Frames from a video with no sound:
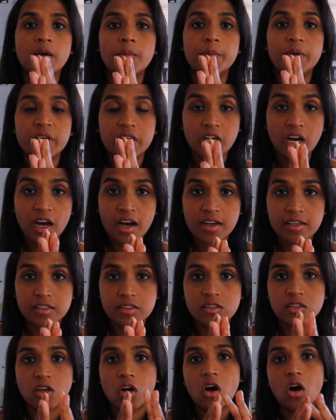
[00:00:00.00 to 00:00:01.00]

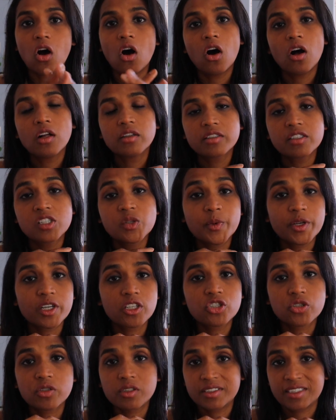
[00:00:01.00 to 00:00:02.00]
because all the
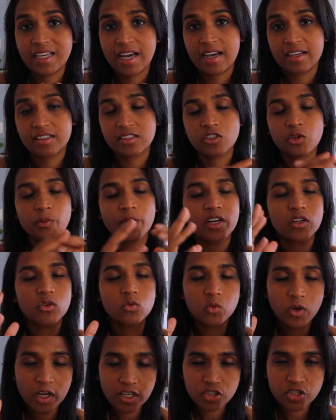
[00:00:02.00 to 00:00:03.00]
spiritual texts, no matter
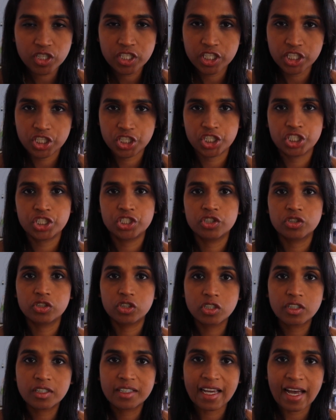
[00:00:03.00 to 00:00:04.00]
what tradition you
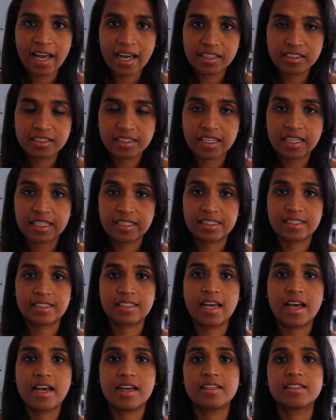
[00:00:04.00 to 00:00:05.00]
look at, it
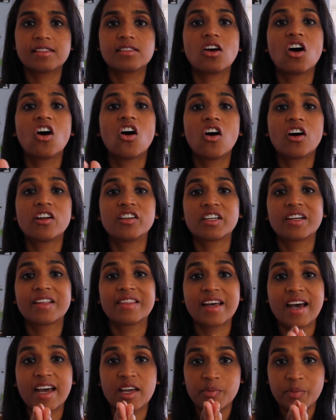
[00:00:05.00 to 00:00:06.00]
says, honor
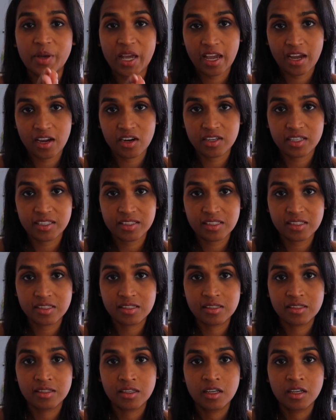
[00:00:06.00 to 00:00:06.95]
thy parents.